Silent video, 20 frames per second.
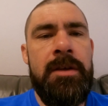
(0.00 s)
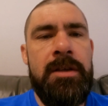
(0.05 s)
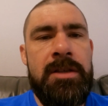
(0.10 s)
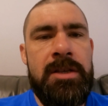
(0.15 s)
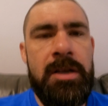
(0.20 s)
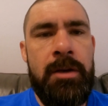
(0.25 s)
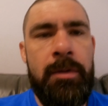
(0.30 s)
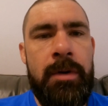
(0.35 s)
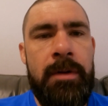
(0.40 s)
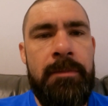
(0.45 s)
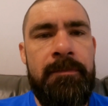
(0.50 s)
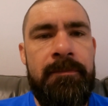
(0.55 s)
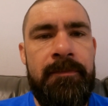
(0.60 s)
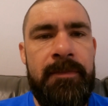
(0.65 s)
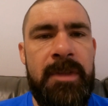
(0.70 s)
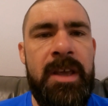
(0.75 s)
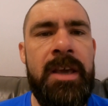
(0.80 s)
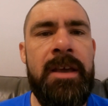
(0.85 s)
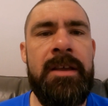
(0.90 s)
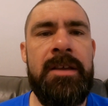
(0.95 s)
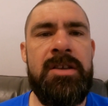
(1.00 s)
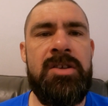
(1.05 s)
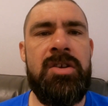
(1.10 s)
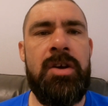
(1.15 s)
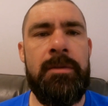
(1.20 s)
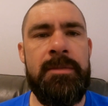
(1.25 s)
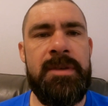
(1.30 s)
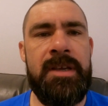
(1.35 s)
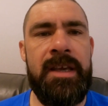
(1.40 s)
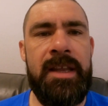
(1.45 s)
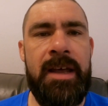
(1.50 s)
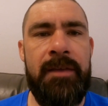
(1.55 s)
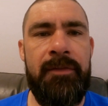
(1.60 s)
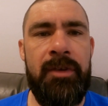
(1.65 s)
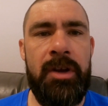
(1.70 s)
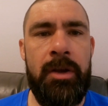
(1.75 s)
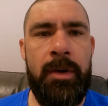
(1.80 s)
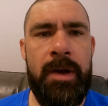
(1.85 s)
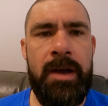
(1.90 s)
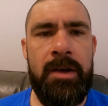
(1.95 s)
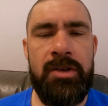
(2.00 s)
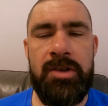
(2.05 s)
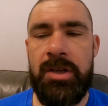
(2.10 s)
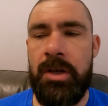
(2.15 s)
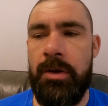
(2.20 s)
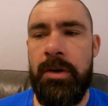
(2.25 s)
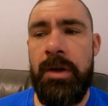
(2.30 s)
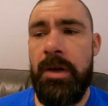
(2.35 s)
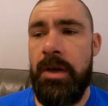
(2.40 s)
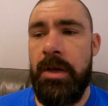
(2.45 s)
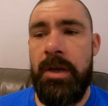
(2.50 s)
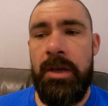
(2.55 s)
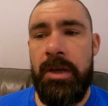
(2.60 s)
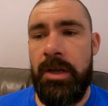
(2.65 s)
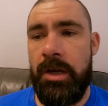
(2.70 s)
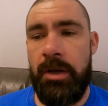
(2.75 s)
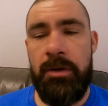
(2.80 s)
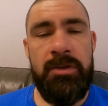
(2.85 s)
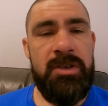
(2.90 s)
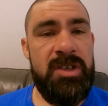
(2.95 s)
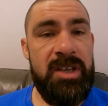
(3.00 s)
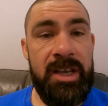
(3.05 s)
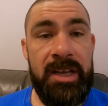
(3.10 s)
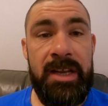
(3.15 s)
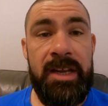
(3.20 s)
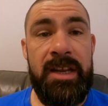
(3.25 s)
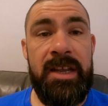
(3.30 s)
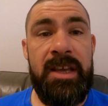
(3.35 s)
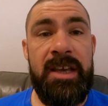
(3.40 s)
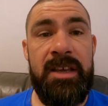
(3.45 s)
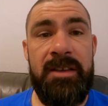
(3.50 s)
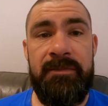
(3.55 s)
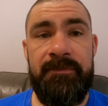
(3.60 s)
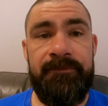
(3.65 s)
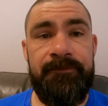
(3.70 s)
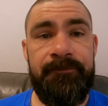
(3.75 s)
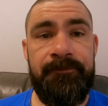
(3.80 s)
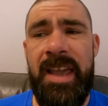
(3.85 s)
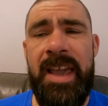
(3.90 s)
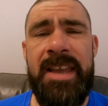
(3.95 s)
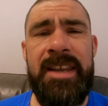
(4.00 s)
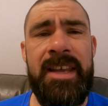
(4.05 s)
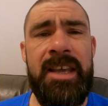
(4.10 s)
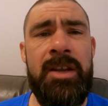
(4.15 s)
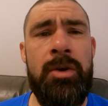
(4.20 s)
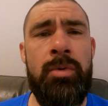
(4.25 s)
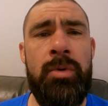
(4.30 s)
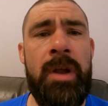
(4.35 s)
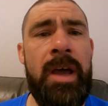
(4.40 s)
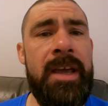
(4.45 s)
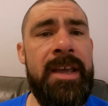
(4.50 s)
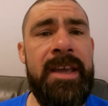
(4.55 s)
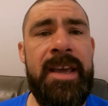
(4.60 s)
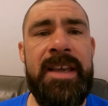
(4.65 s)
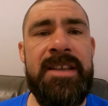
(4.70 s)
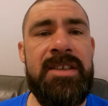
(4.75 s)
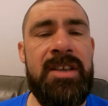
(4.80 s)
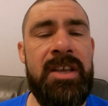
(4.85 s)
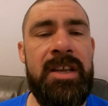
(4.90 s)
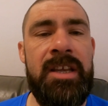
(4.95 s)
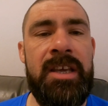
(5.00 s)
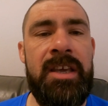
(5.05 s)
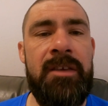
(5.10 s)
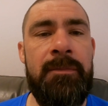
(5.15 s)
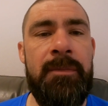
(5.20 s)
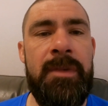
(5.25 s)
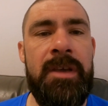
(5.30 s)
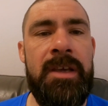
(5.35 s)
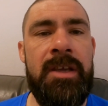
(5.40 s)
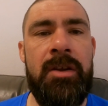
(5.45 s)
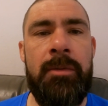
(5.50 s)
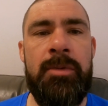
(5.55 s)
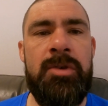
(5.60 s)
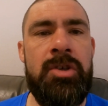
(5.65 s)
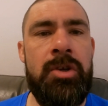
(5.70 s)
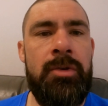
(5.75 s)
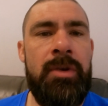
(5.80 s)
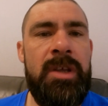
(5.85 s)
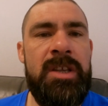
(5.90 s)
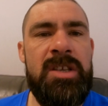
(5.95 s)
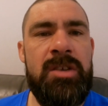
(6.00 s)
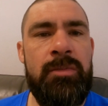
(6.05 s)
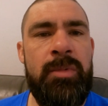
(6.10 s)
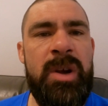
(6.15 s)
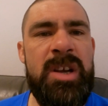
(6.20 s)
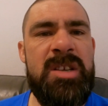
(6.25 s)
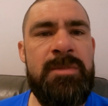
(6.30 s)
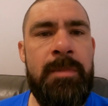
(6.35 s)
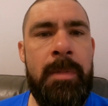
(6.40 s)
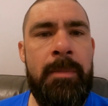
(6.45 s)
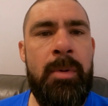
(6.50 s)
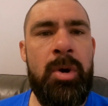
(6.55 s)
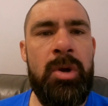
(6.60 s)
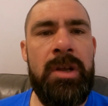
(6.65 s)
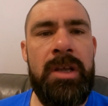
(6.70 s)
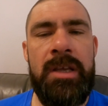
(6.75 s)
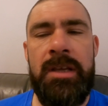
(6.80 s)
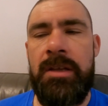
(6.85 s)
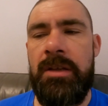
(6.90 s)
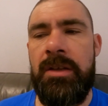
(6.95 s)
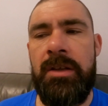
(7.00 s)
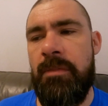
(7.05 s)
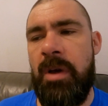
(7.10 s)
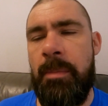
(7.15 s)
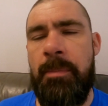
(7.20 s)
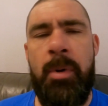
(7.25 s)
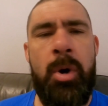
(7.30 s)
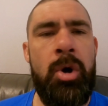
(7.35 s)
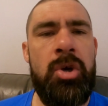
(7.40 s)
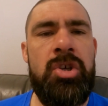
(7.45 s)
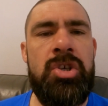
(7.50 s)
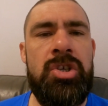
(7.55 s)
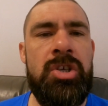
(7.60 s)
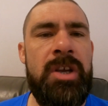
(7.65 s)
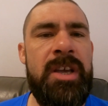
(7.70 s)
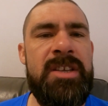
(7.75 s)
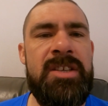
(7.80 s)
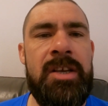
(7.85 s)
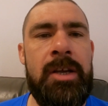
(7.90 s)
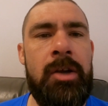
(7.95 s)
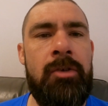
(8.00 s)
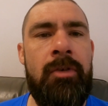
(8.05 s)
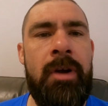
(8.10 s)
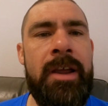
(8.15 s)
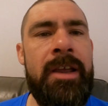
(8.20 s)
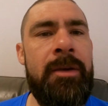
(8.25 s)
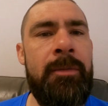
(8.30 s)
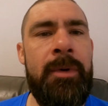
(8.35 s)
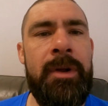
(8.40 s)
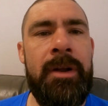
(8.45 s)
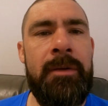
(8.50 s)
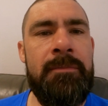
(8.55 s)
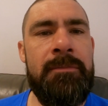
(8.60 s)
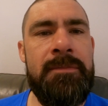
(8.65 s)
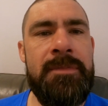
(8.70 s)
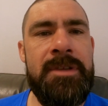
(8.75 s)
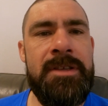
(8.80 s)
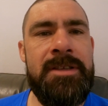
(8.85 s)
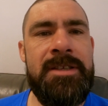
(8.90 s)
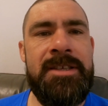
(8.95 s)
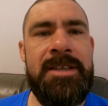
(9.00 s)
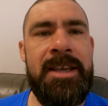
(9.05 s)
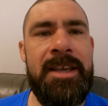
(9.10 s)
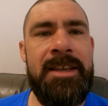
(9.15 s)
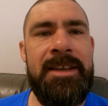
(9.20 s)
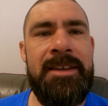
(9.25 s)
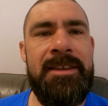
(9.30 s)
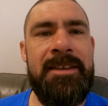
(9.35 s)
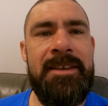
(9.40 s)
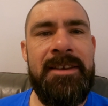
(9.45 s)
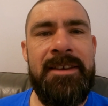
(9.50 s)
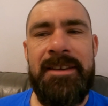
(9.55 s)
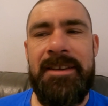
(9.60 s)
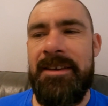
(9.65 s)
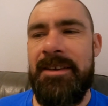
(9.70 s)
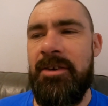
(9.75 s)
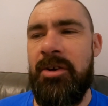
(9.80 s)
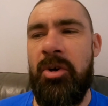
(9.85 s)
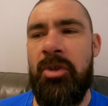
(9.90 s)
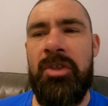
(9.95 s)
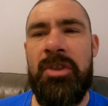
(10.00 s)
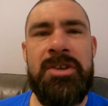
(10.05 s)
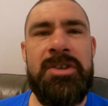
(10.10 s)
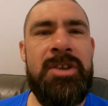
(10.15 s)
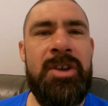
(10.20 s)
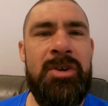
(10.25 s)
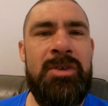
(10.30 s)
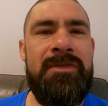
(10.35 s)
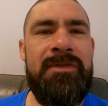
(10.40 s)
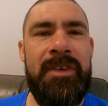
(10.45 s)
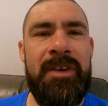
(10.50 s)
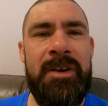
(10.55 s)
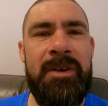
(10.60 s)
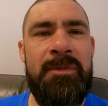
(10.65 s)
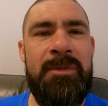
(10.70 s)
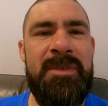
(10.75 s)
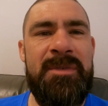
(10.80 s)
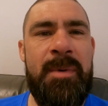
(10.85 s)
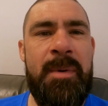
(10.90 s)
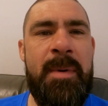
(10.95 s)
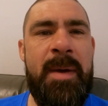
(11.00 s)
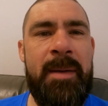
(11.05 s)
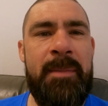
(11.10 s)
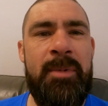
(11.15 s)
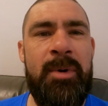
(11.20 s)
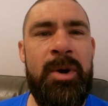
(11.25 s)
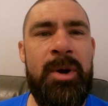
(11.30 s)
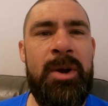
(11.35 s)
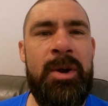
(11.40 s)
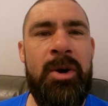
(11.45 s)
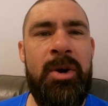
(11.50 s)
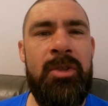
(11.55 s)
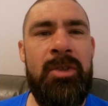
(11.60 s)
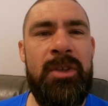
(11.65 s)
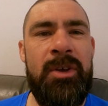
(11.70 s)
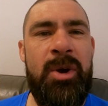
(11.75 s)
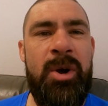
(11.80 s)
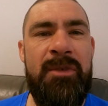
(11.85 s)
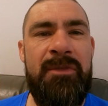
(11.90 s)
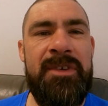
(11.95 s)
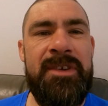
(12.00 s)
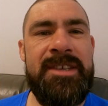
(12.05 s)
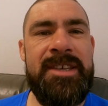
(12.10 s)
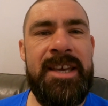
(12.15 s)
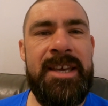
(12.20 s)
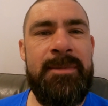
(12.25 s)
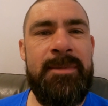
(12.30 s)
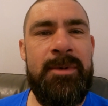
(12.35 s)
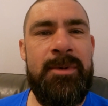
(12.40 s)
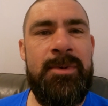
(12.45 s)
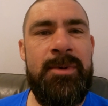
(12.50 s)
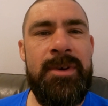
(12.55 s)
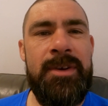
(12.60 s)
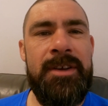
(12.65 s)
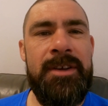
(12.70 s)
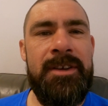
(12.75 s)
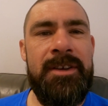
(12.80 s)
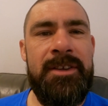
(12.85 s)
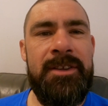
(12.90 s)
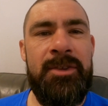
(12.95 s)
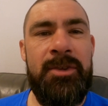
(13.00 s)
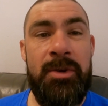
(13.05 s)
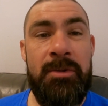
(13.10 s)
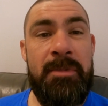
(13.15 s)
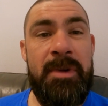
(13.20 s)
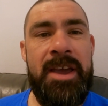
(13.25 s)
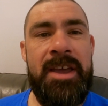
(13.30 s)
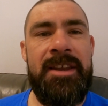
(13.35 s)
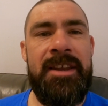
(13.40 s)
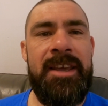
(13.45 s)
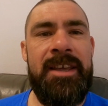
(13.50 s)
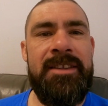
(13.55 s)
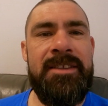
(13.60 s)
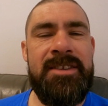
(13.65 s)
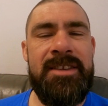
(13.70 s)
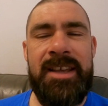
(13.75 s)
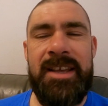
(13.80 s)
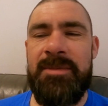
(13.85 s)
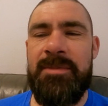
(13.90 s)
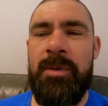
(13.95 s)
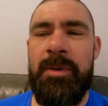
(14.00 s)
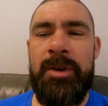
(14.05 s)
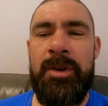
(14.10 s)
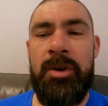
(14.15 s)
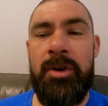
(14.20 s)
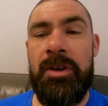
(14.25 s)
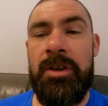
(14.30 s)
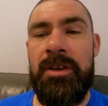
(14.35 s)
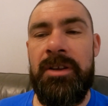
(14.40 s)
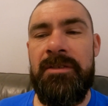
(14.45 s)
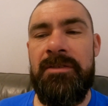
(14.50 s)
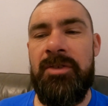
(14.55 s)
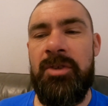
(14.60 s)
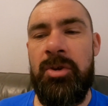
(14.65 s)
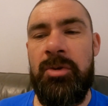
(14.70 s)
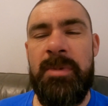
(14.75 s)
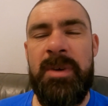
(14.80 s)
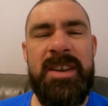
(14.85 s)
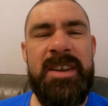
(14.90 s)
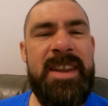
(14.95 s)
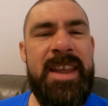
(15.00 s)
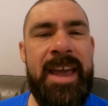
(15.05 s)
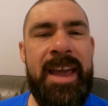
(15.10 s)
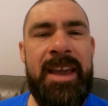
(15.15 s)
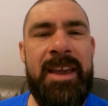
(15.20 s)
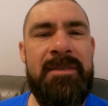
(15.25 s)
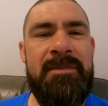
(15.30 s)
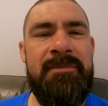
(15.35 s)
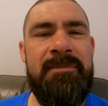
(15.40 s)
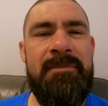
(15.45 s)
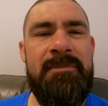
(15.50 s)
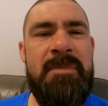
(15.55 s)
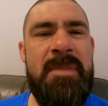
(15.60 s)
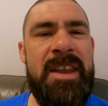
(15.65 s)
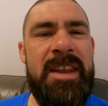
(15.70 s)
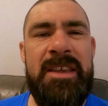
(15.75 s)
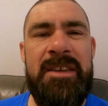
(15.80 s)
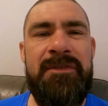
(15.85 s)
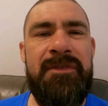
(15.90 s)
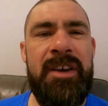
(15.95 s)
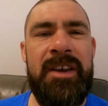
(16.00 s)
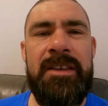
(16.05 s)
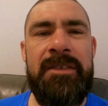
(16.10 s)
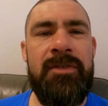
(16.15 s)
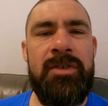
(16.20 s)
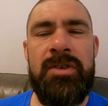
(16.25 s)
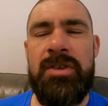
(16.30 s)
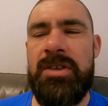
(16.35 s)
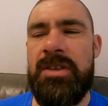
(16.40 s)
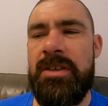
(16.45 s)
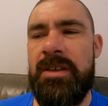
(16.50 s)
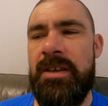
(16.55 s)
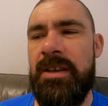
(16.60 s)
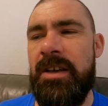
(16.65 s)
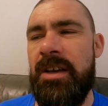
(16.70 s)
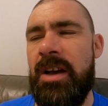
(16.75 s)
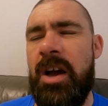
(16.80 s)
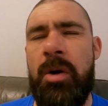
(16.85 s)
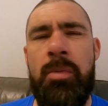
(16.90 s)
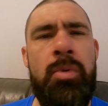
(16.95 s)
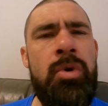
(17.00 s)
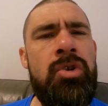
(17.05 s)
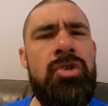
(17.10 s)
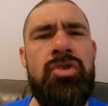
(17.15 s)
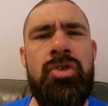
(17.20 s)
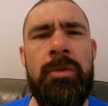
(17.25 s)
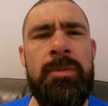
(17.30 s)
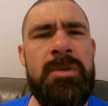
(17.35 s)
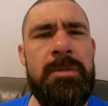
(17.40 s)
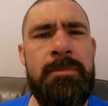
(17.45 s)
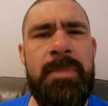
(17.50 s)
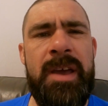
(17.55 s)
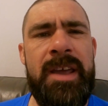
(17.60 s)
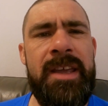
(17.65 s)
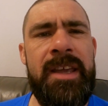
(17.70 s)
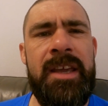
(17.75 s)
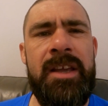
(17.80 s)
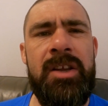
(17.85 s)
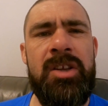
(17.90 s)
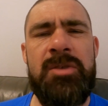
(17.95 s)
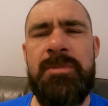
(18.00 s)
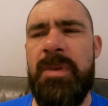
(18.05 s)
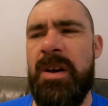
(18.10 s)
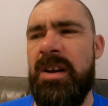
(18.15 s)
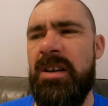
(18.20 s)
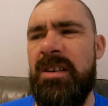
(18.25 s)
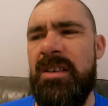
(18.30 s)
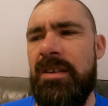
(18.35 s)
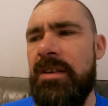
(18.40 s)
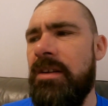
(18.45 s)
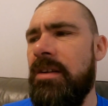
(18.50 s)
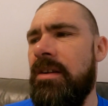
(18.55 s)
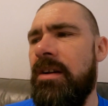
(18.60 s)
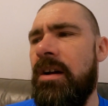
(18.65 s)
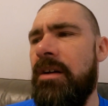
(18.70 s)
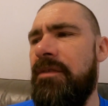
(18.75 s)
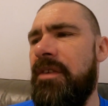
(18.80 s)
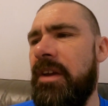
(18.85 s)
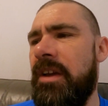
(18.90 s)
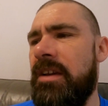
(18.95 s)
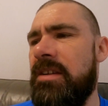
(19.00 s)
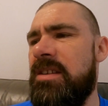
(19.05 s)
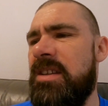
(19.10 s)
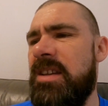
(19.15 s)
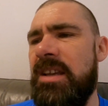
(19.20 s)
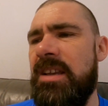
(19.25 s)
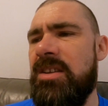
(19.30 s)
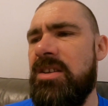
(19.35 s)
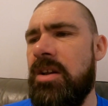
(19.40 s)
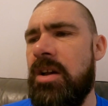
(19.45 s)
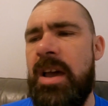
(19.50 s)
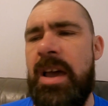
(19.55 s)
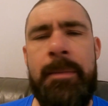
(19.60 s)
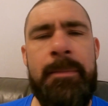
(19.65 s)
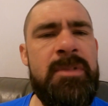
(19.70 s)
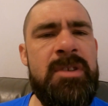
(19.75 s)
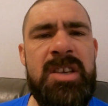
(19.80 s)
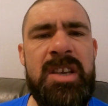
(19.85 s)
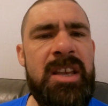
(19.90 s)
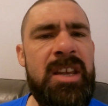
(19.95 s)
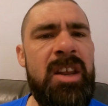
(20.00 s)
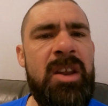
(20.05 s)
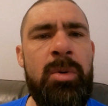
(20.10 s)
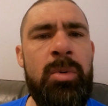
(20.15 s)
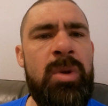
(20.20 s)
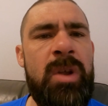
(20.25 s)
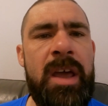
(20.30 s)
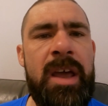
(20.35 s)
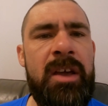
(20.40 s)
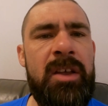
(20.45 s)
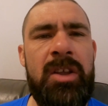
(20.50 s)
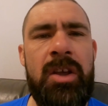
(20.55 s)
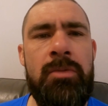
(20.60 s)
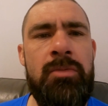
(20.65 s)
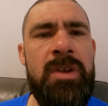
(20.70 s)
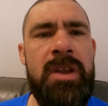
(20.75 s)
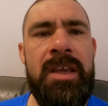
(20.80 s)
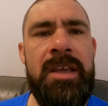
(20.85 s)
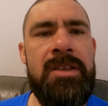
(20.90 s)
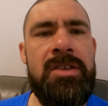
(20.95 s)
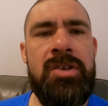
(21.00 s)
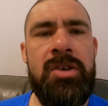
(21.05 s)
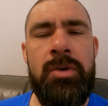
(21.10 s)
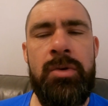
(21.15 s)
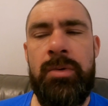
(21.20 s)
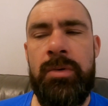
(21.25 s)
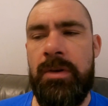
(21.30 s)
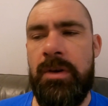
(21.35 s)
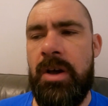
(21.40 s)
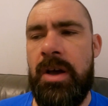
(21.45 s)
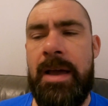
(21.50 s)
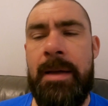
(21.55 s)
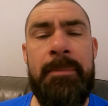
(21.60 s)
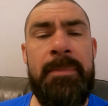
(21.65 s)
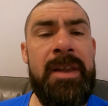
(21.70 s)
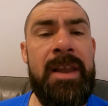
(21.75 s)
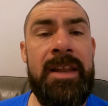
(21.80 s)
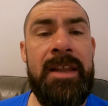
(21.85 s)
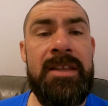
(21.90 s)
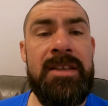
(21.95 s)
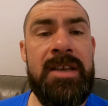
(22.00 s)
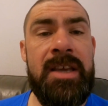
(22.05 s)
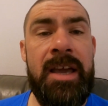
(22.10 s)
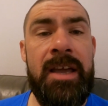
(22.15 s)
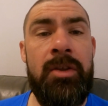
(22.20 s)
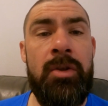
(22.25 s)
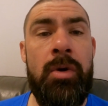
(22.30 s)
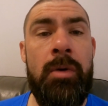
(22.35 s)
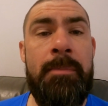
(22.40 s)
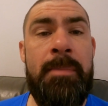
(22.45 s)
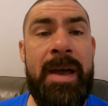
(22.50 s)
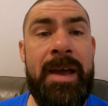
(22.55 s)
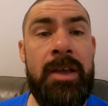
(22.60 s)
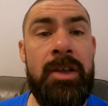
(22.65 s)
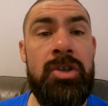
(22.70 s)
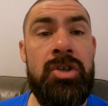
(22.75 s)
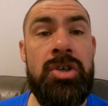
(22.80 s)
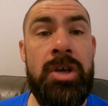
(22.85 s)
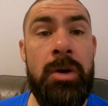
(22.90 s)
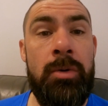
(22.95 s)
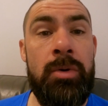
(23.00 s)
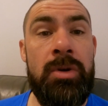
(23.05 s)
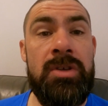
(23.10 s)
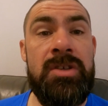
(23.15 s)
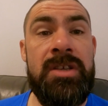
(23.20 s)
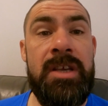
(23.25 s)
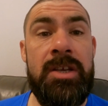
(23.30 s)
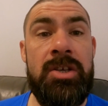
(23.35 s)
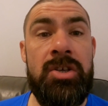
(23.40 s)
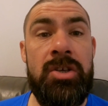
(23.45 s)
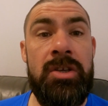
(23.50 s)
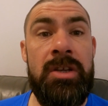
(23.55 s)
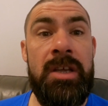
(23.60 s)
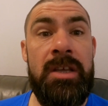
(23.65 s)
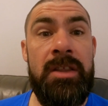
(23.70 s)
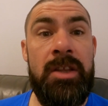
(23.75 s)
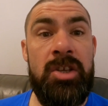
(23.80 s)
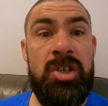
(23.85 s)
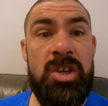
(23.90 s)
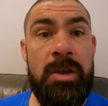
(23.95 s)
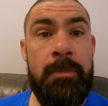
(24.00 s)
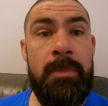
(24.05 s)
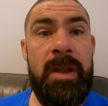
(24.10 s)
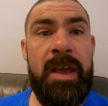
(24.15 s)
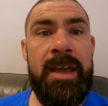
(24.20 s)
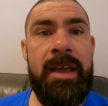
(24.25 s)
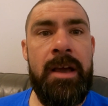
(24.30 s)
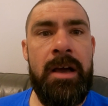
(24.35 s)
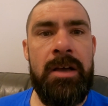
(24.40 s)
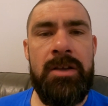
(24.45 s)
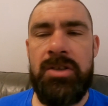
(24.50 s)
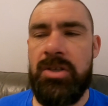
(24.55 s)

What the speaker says: So, it's time to get that video out. So, you know, sitting in here editing all day is going to give me an opportunity to rest my body. My posture isn't great when I'm sitting on the sofa with my MacBook on the coffee table doing my editing. So that's probably not going to do my neck many favours. I would drop some painkillers, but I think seeing as I am sitting in all day, I don't need to. I am planning to go and do a back and shoulder session in the gym later.